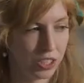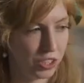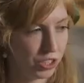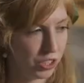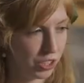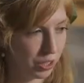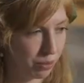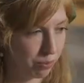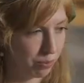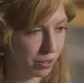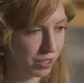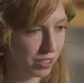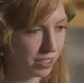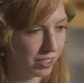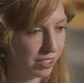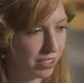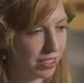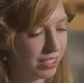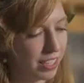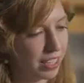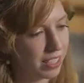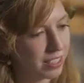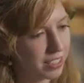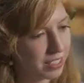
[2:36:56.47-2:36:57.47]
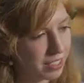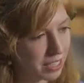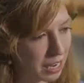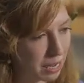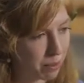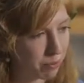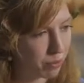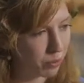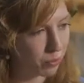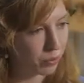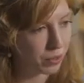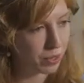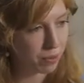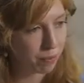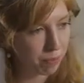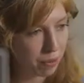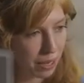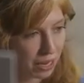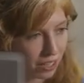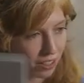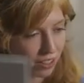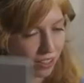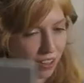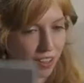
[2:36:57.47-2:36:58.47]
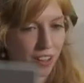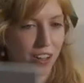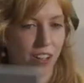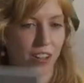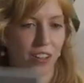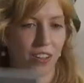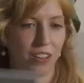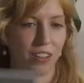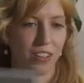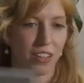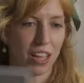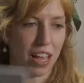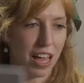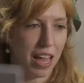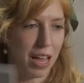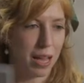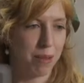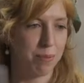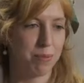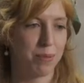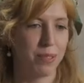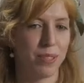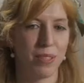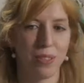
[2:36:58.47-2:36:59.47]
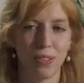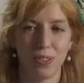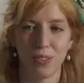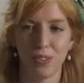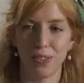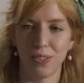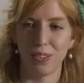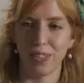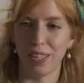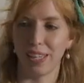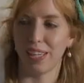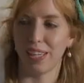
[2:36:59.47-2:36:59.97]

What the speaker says: James says, next time I want to paint along. Absolutely.